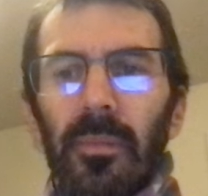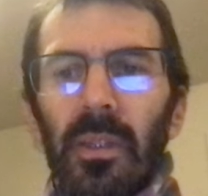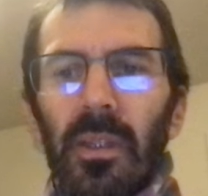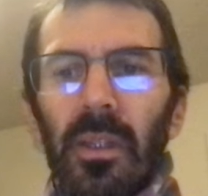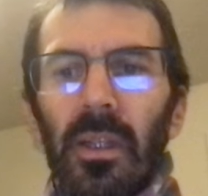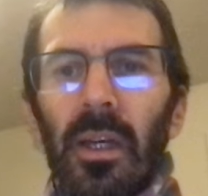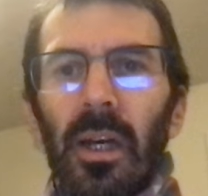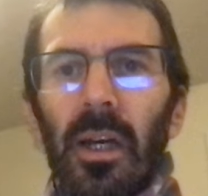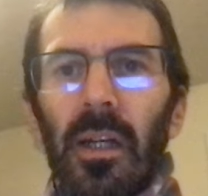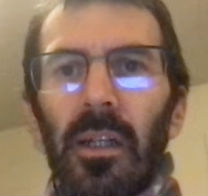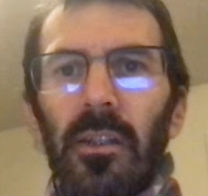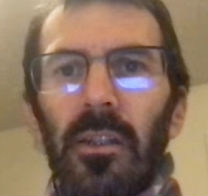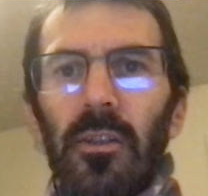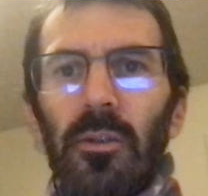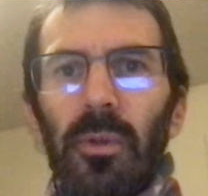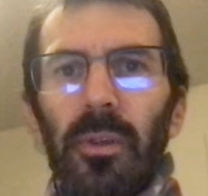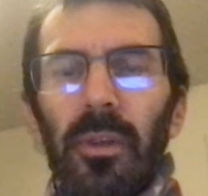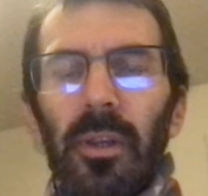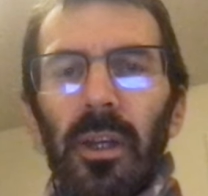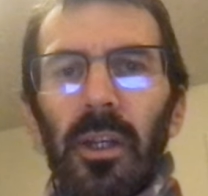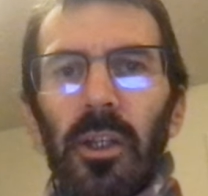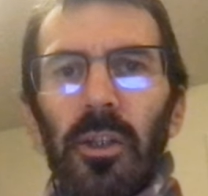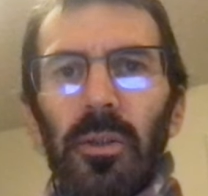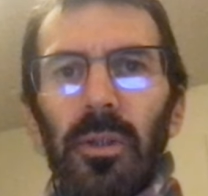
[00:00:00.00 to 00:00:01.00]
it's true
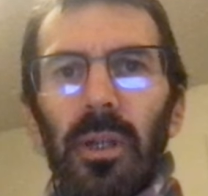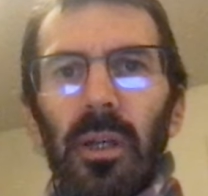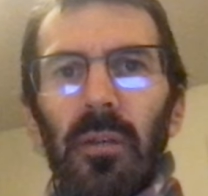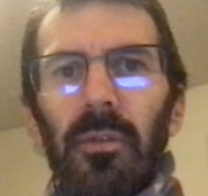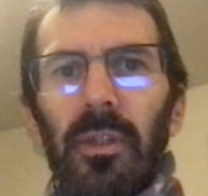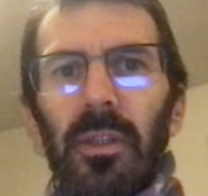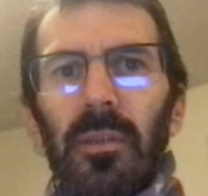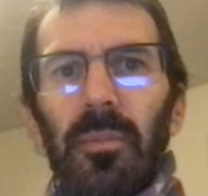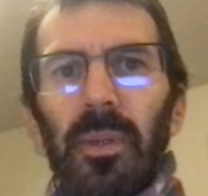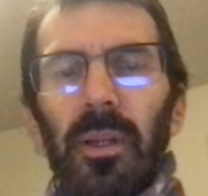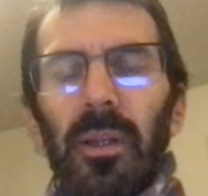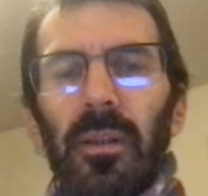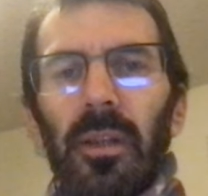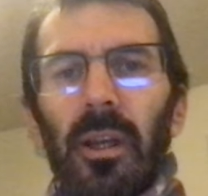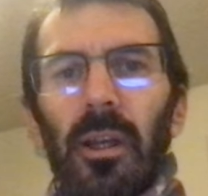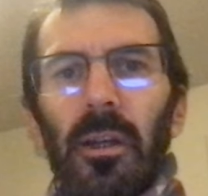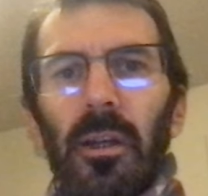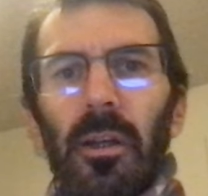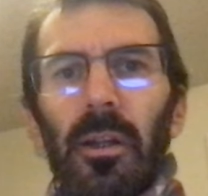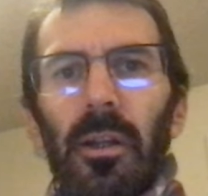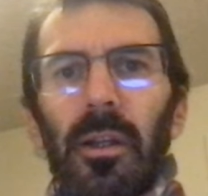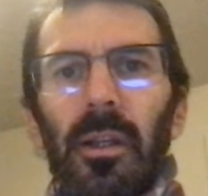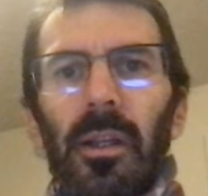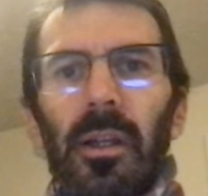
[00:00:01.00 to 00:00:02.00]
that I should have explained
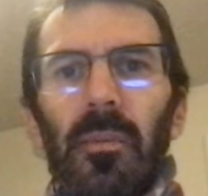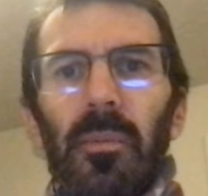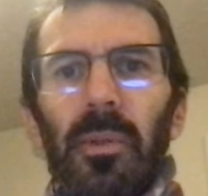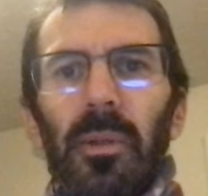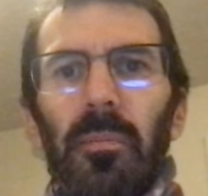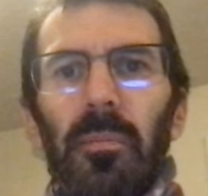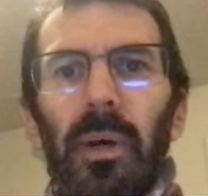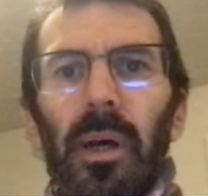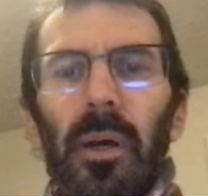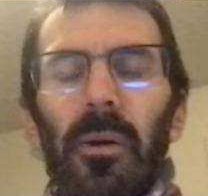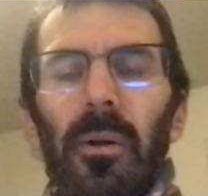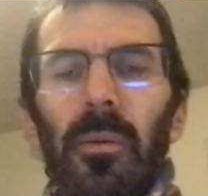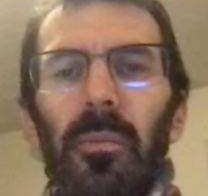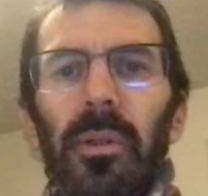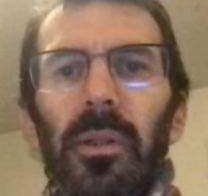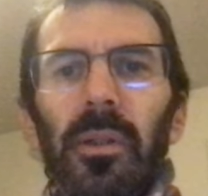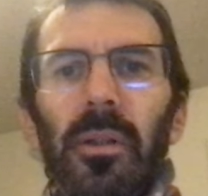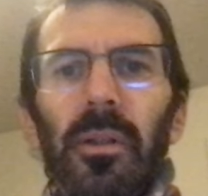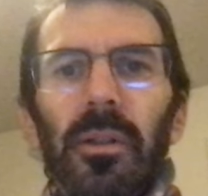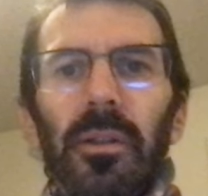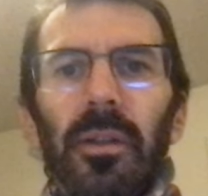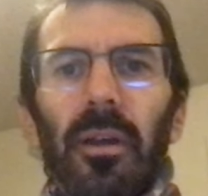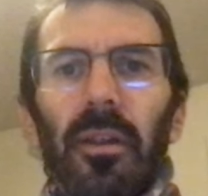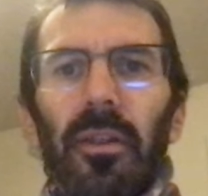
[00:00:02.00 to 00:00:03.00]
that a little bit better
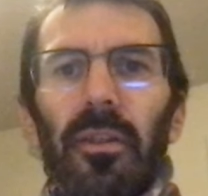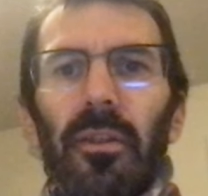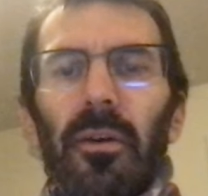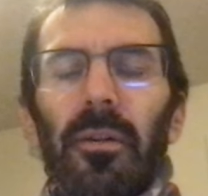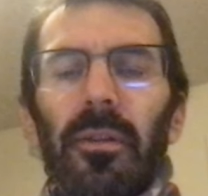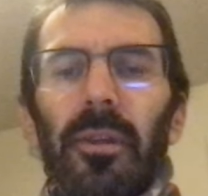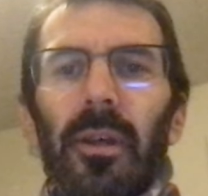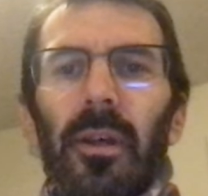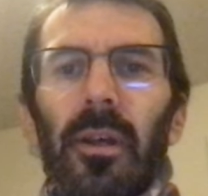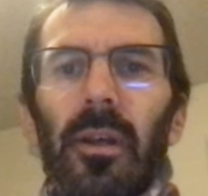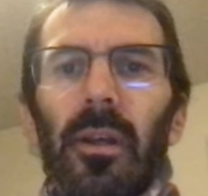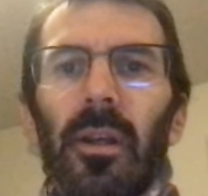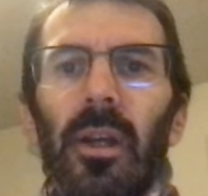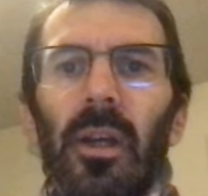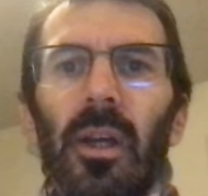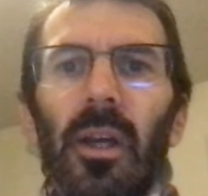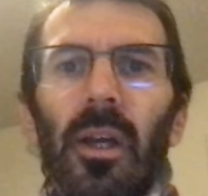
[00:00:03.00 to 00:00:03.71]
because I thought that